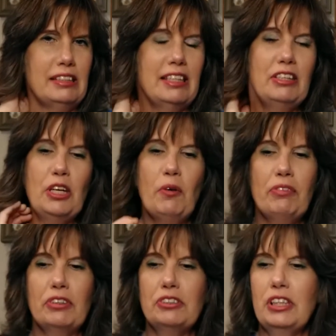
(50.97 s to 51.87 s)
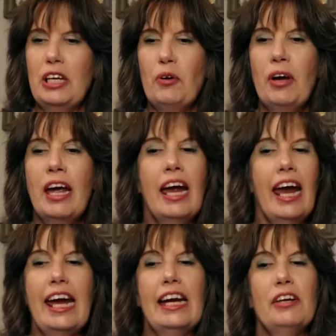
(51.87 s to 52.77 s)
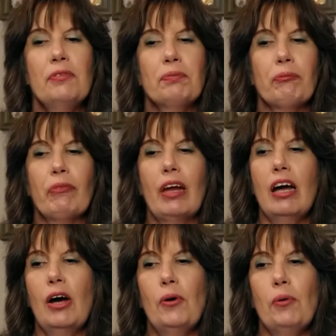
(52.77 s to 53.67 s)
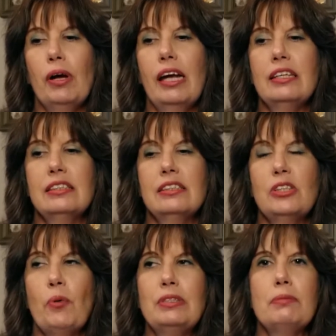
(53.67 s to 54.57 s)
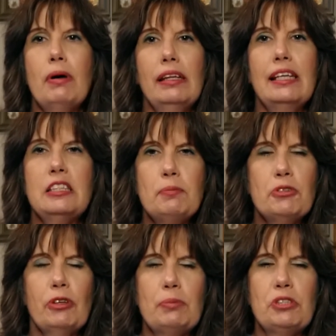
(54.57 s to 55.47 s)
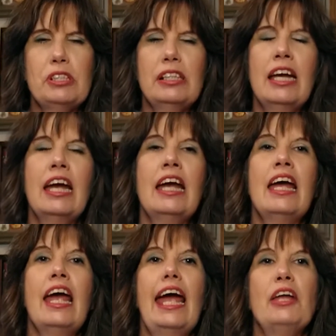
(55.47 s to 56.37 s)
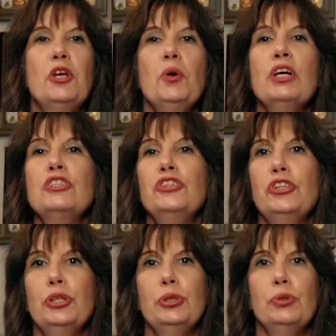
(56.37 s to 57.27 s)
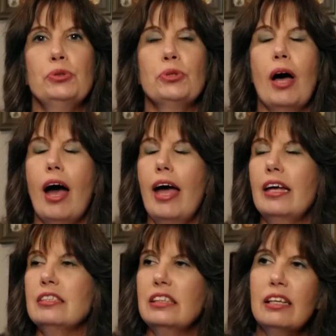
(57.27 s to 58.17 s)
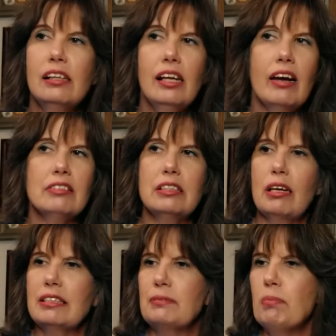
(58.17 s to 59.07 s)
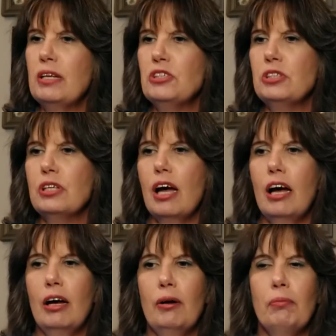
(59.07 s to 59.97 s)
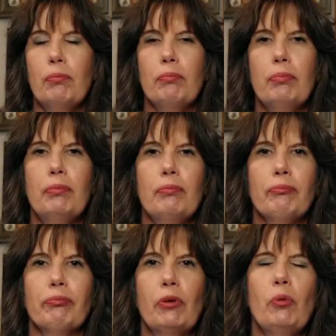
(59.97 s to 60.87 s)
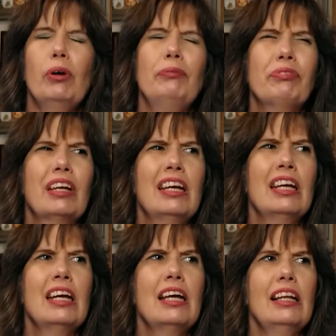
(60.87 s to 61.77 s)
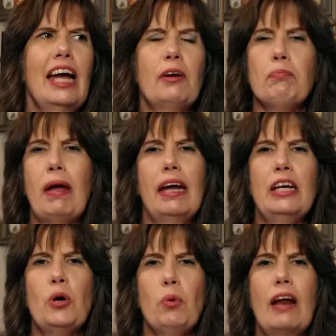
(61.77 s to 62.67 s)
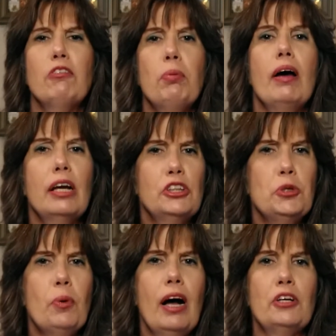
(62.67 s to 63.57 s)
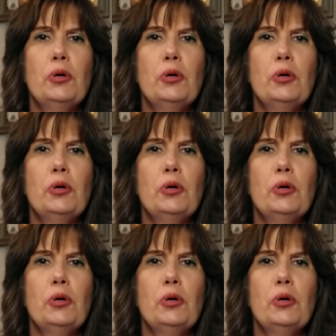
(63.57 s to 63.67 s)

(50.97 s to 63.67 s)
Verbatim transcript: I said, you know, if there's, you know, and oh, it's, so it's a monthly subscription and you can choose as little as, as much, uh, or like, you know, whatever products you want.